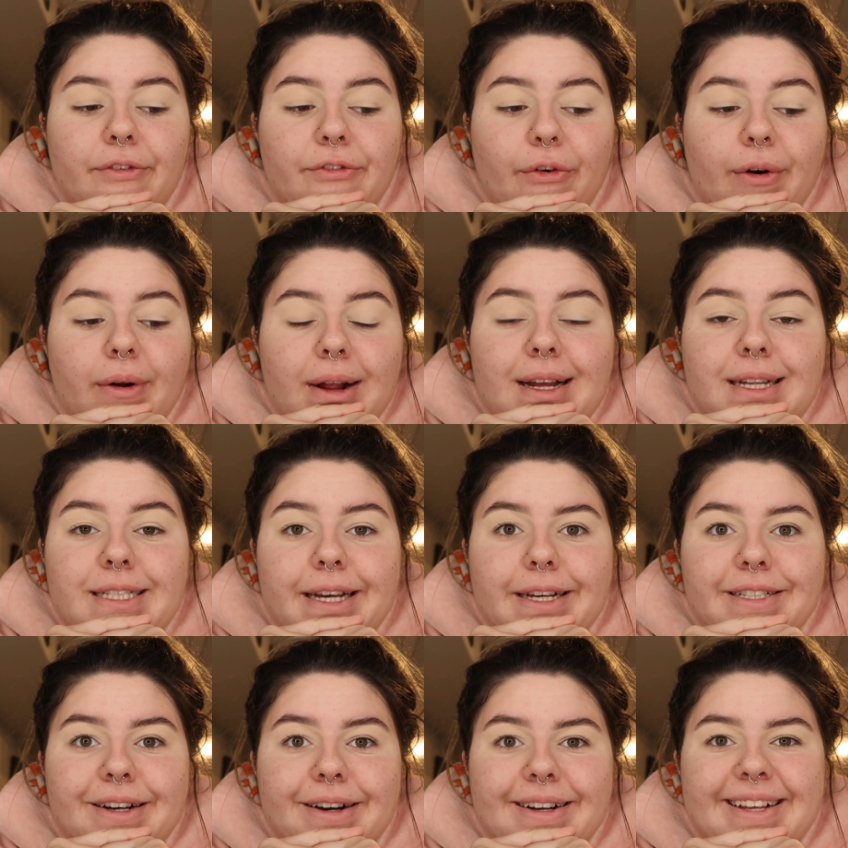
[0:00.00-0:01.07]
for a
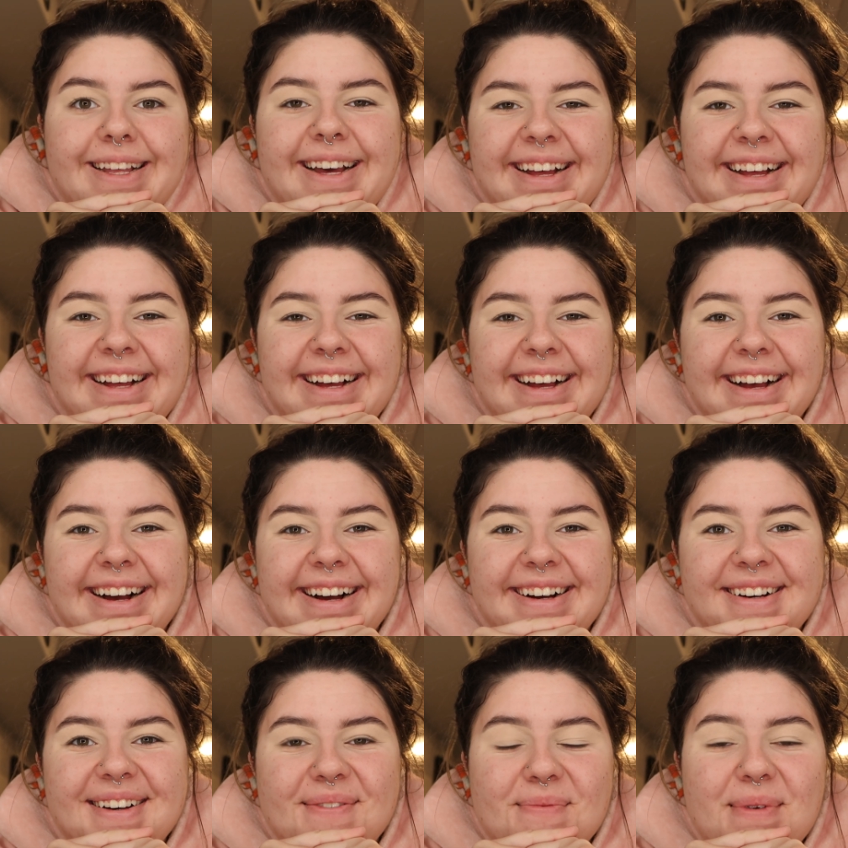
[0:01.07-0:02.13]
TikTok,
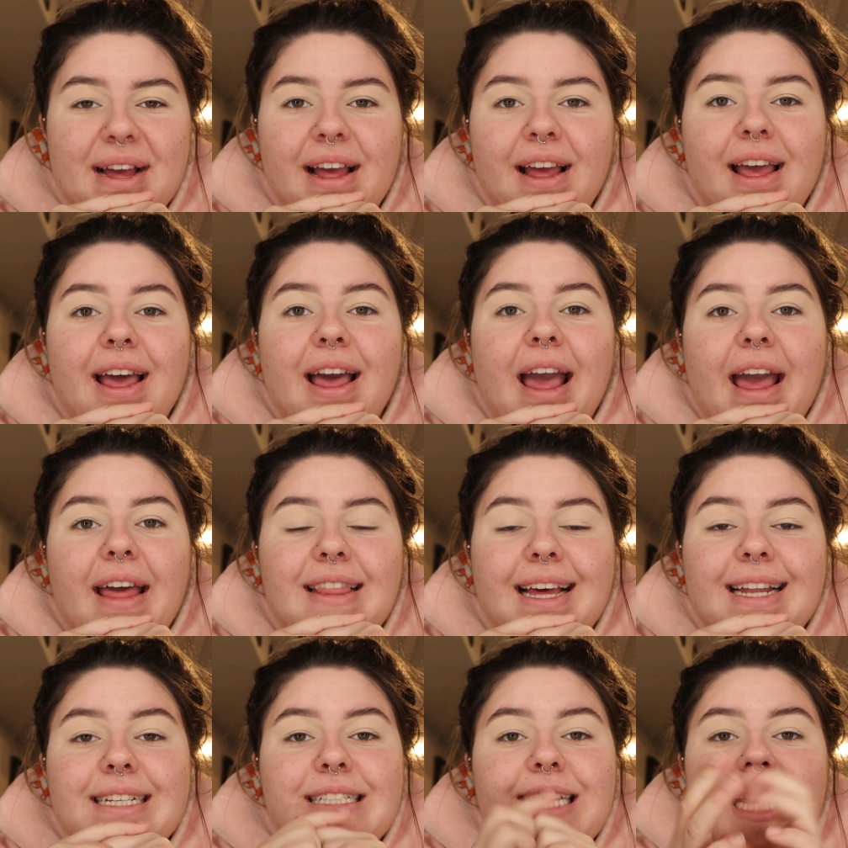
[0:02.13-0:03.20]
and
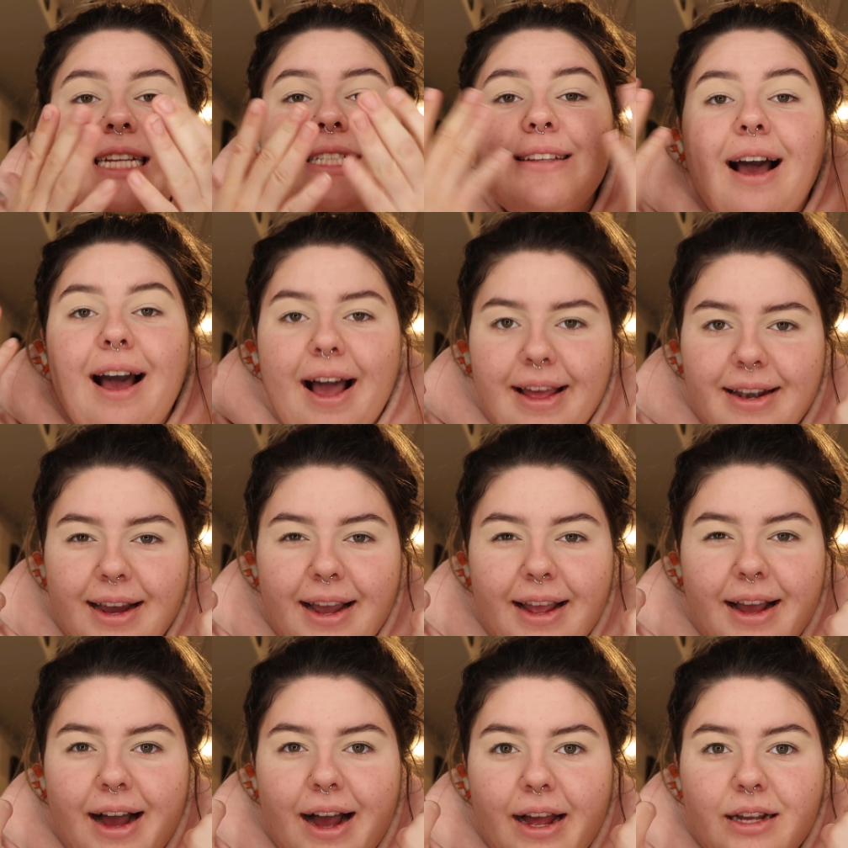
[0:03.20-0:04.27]
that is like
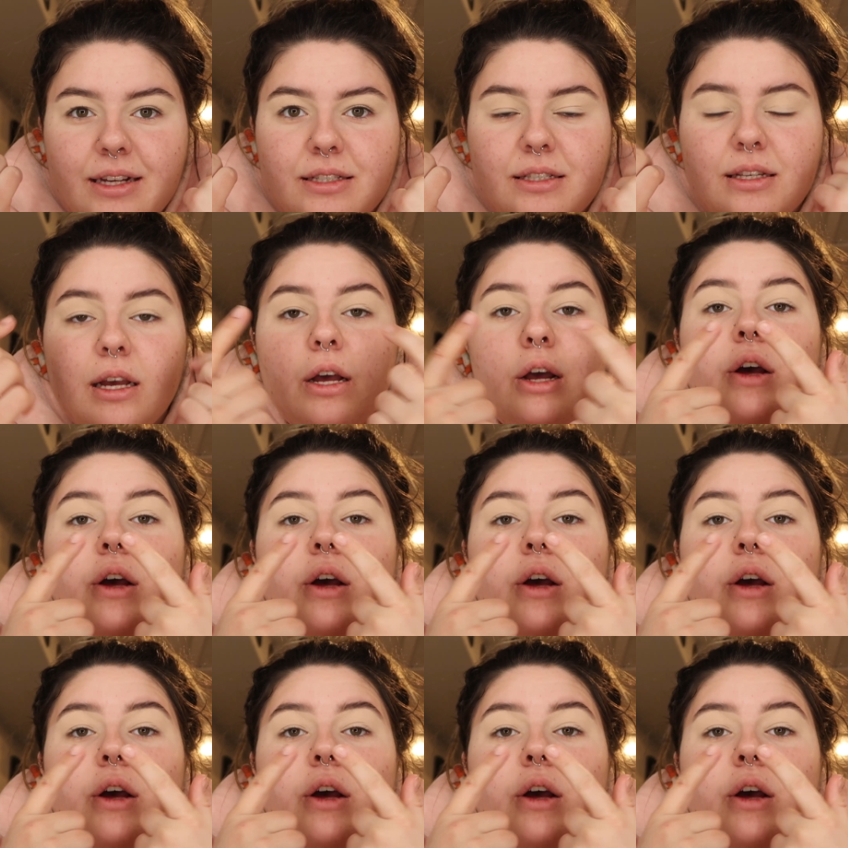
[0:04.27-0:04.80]
tie-dye eyes.